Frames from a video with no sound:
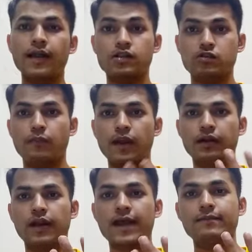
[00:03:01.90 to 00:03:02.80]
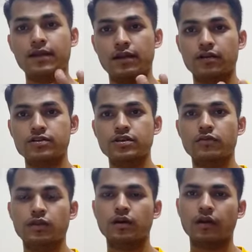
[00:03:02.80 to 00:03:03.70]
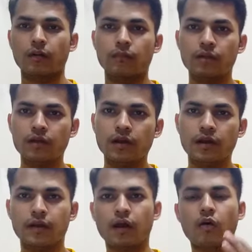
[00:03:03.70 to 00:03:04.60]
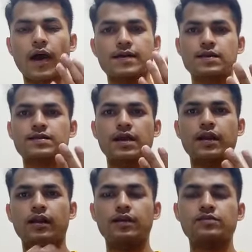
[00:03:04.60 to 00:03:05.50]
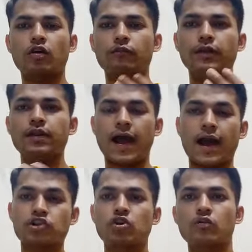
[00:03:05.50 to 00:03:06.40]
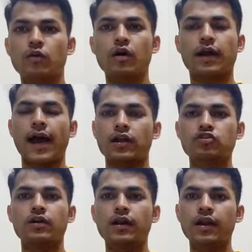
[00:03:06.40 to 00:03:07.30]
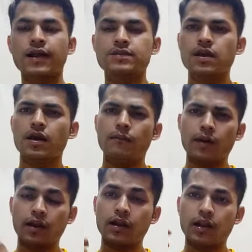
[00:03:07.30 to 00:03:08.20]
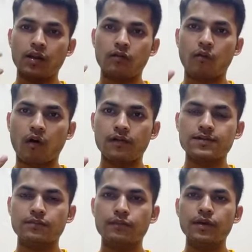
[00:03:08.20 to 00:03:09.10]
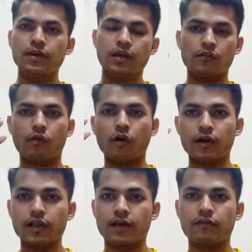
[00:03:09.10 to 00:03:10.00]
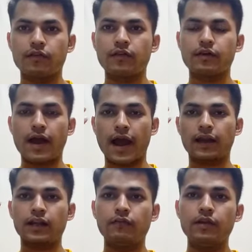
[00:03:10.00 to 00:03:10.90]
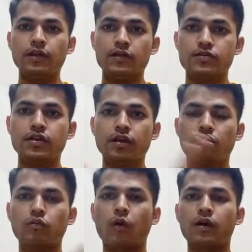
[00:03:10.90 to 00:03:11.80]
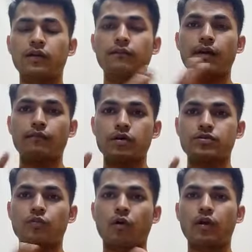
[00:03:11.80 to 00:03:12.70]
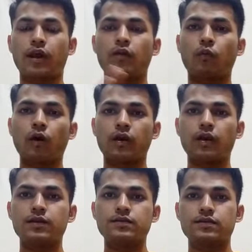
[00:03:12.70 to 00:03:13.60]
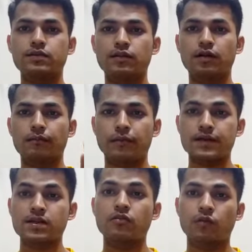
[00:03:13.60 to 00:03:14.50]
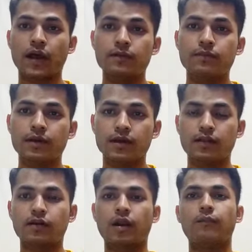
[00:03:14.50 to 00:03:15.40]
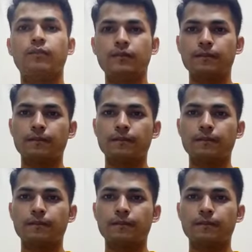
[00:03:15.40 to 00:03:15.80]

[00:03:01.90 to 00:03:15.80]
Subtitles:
and spend time and energy with the club. Now, as I said, it does not mean actual work, actual deadlines, but it involves being involved in everything, actively listening to what the members want and what is the present vibe in the club.